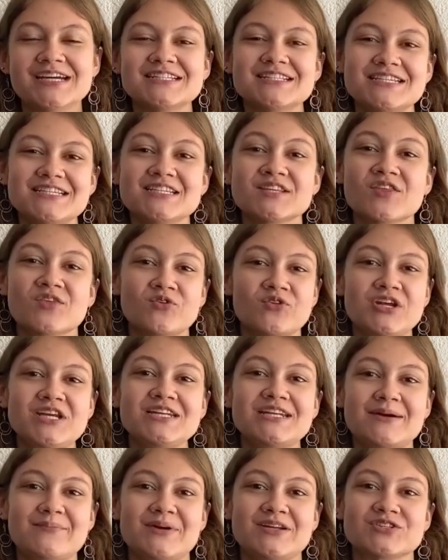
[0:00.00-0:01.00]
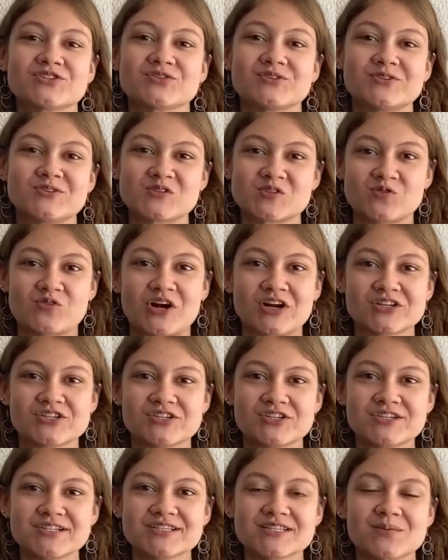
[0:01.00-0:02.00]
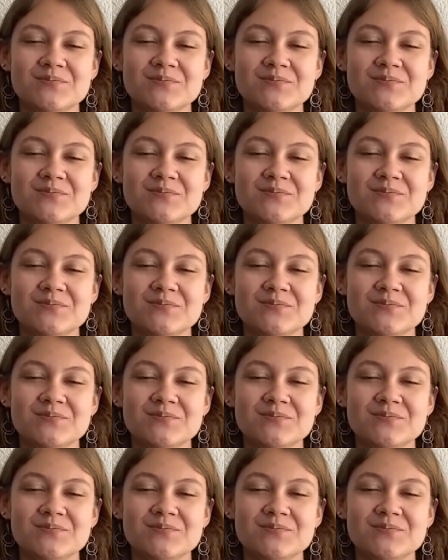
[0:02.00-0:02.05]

These three-dimensional structures